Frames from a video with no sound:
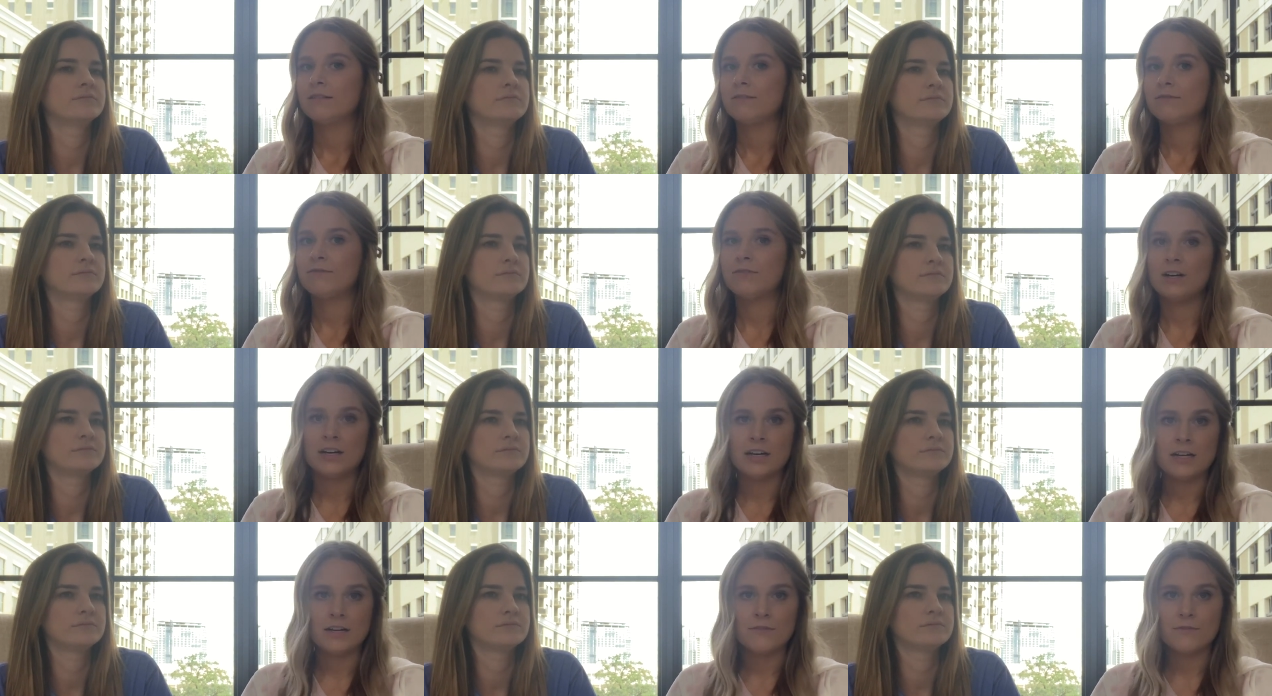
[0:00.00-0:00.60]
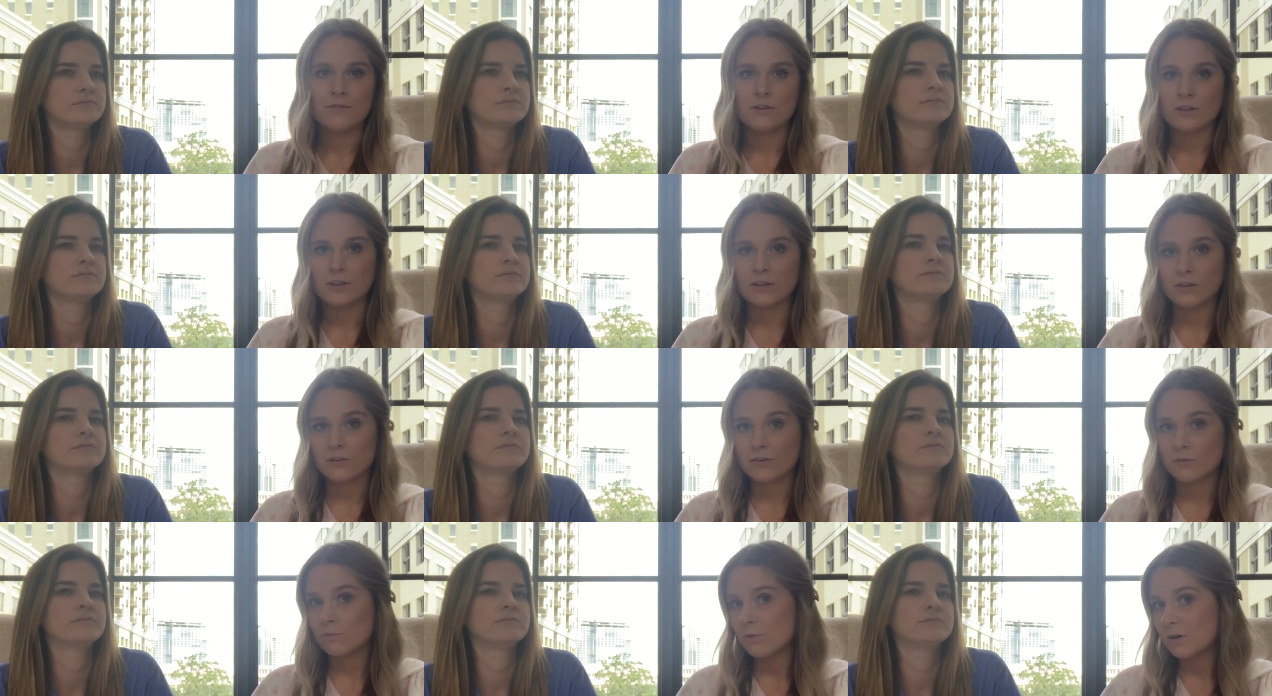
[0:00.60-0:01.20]
Speaker 1: fun for
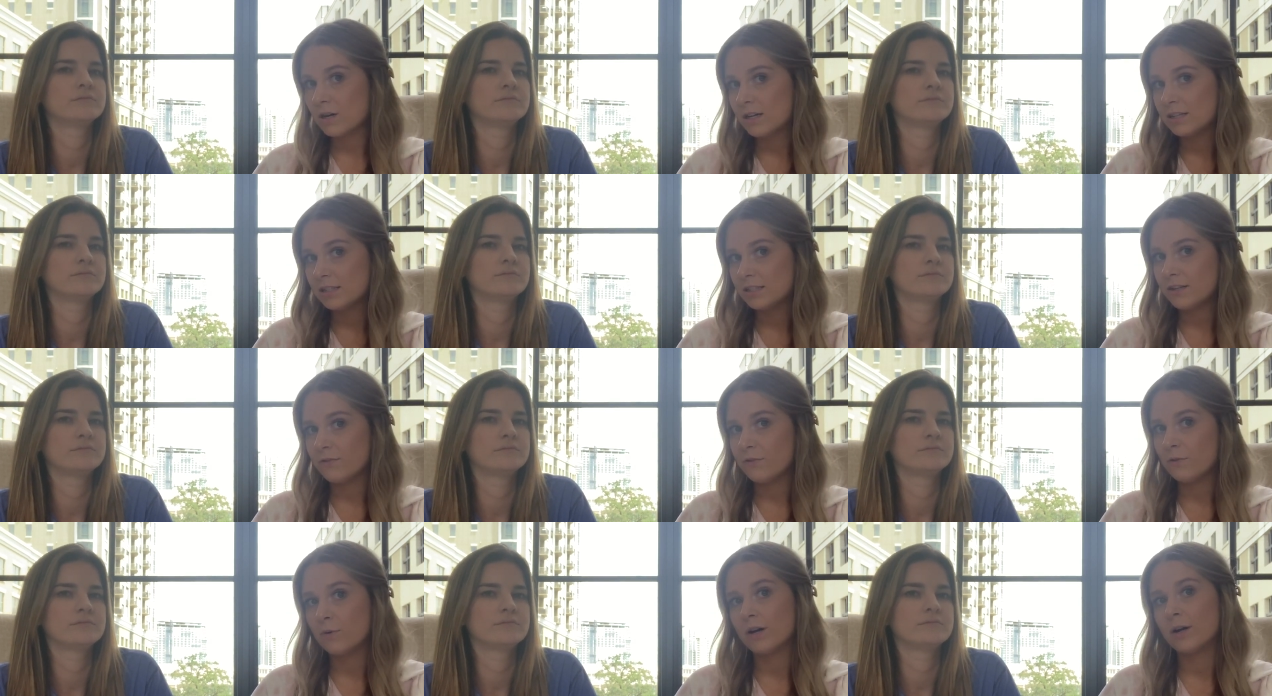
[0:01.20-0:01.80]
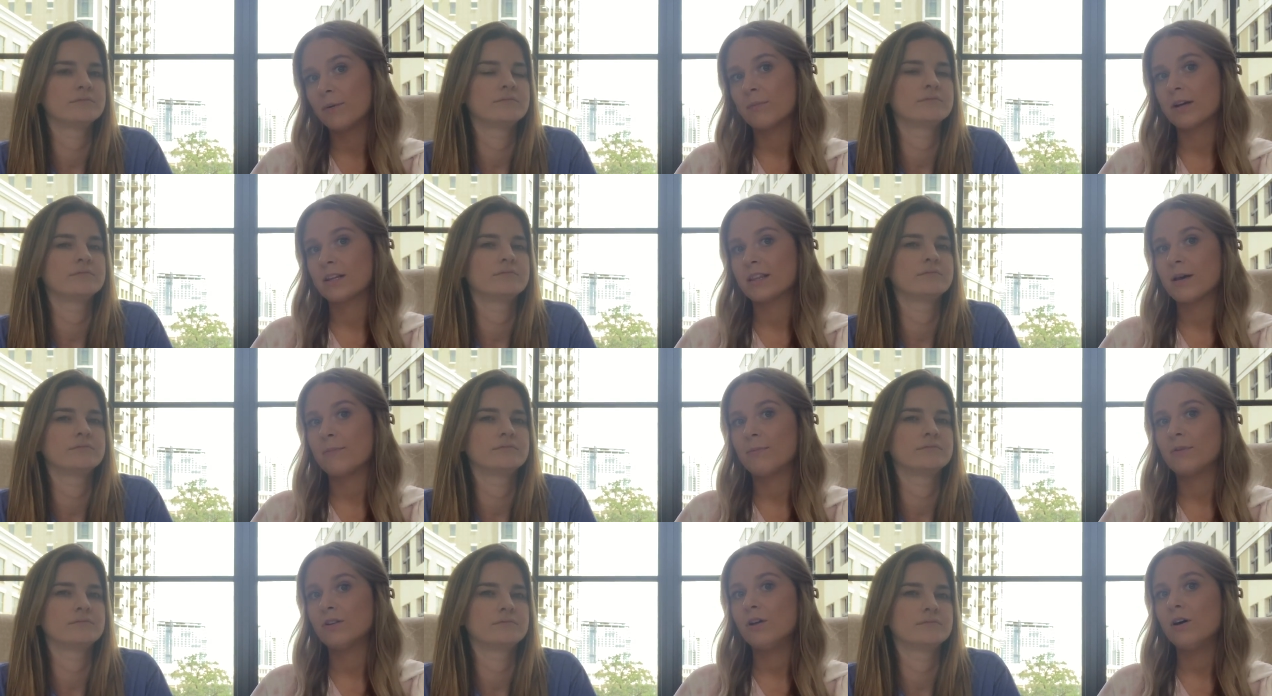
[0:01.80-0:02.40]
little ones if you wanna bring
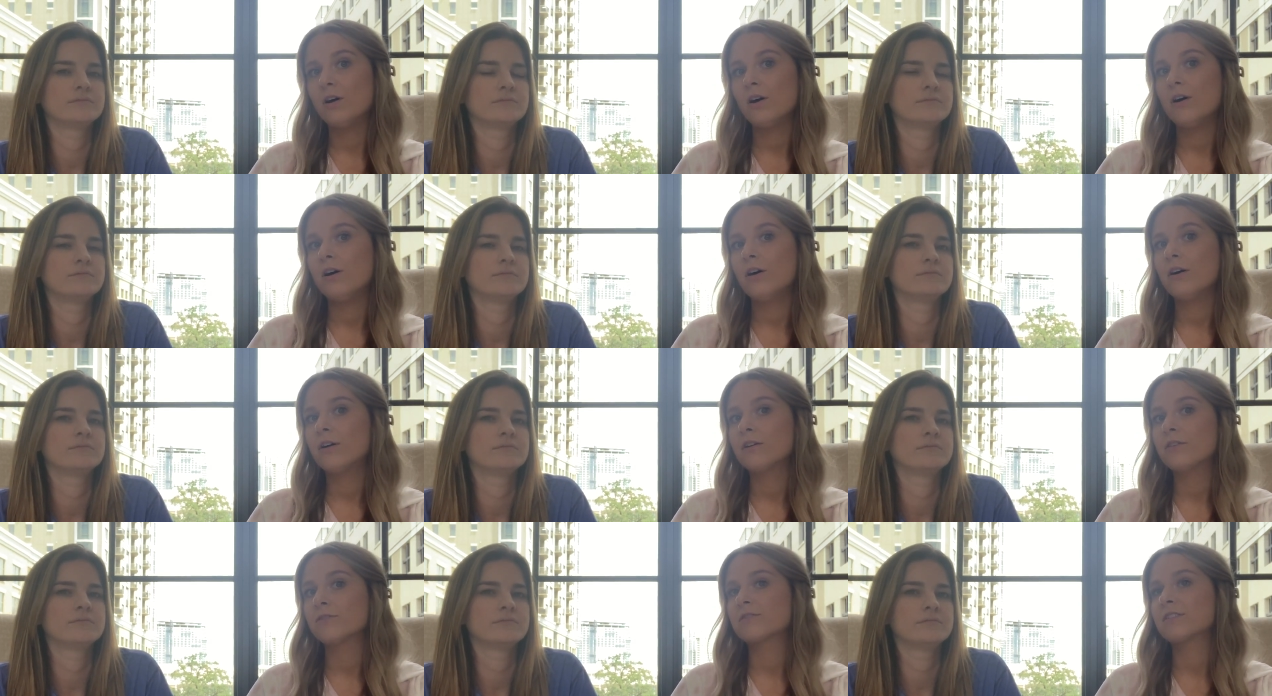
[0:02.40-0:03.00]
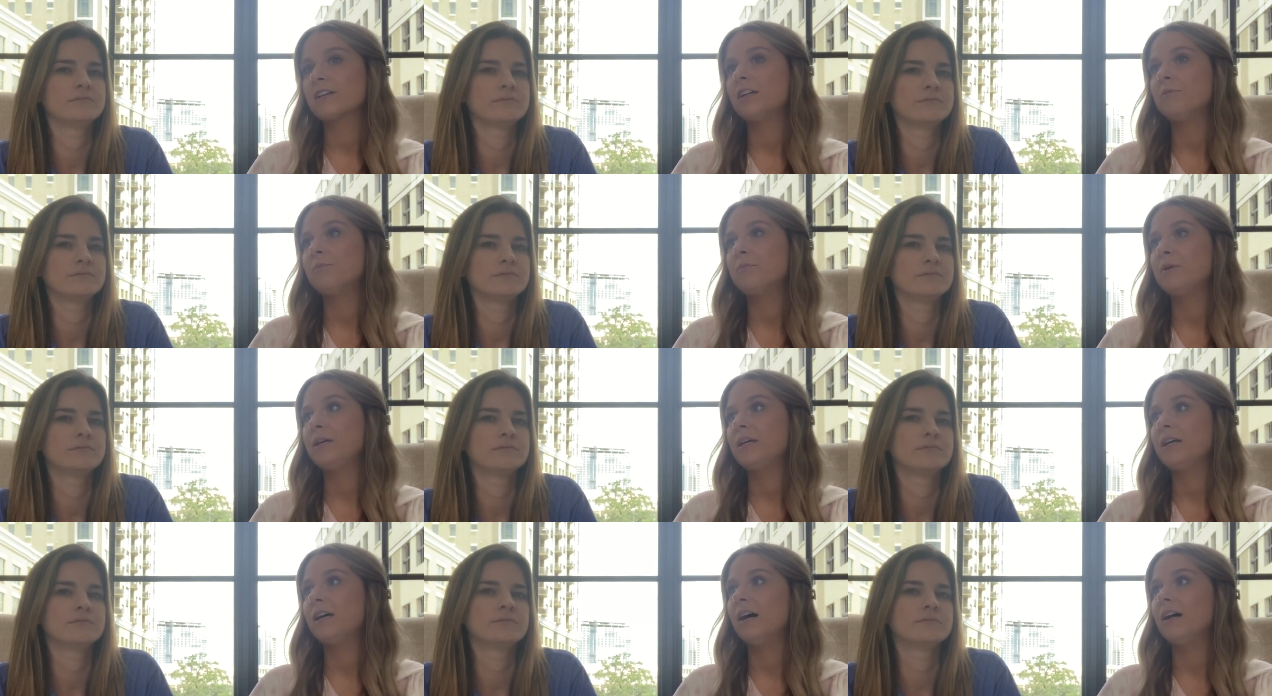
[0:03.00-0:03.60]
them along. There's gonna
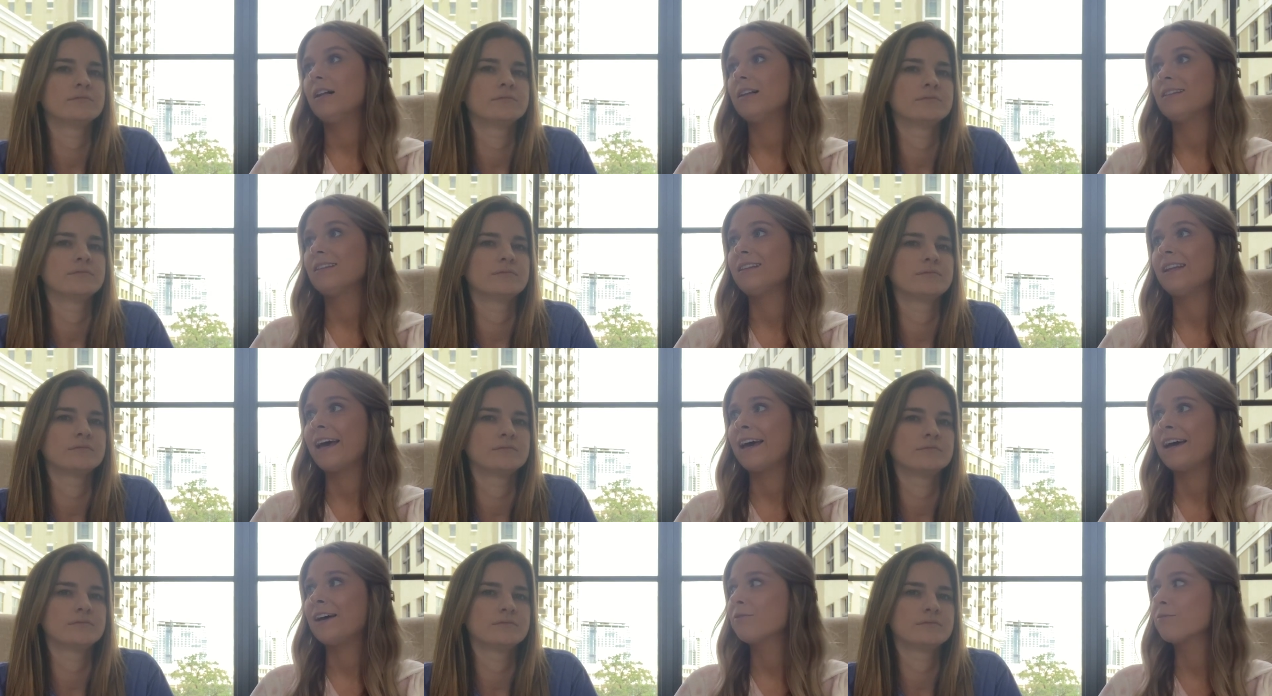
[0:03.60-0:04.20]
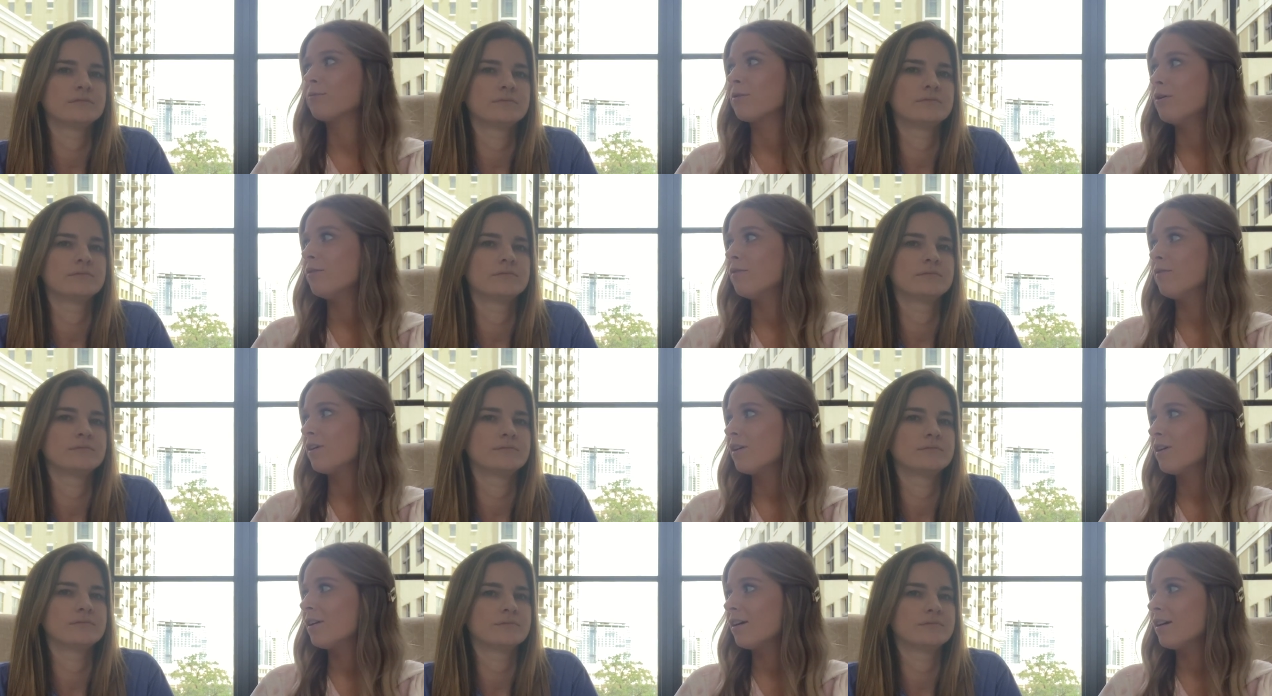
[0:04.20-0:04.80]
be a Land
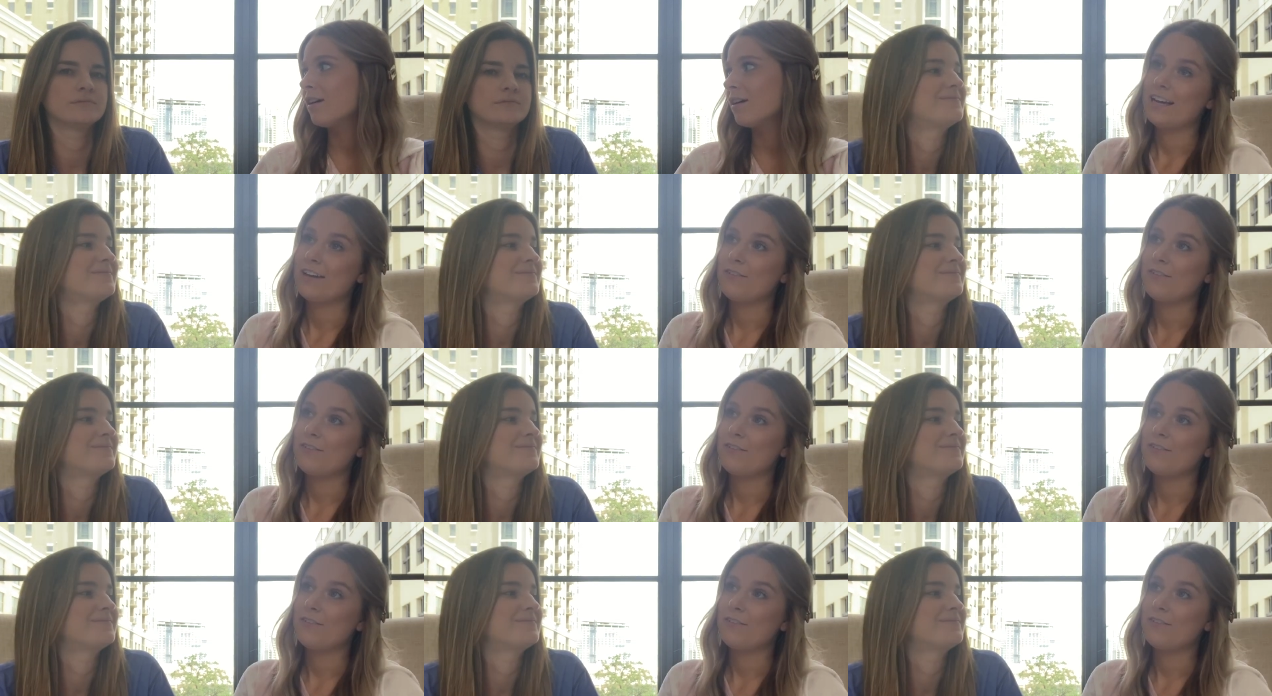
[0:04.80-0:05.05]
Rover.